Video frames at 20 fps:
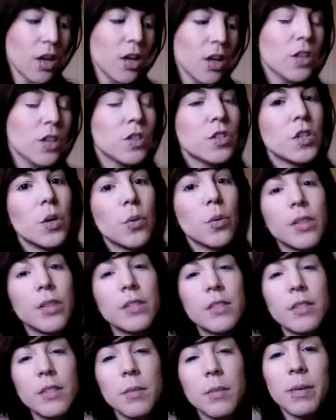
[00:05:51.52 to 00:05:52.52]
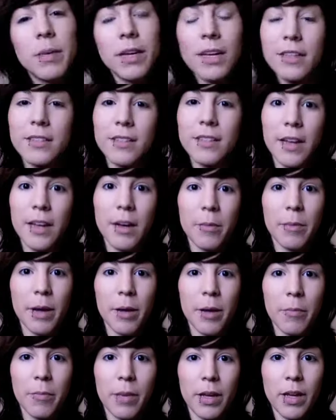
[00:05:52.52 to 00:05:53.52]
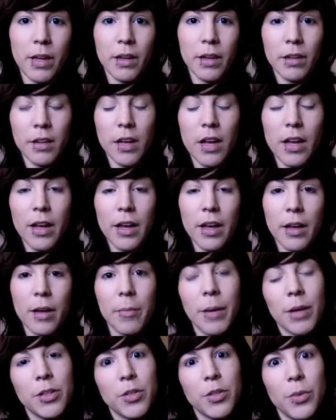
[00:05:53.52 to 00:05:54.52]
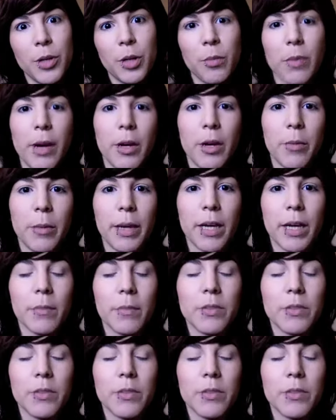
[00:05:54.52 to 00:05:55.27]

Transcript: So this is the biggest thing about being about doing your bridal makeup.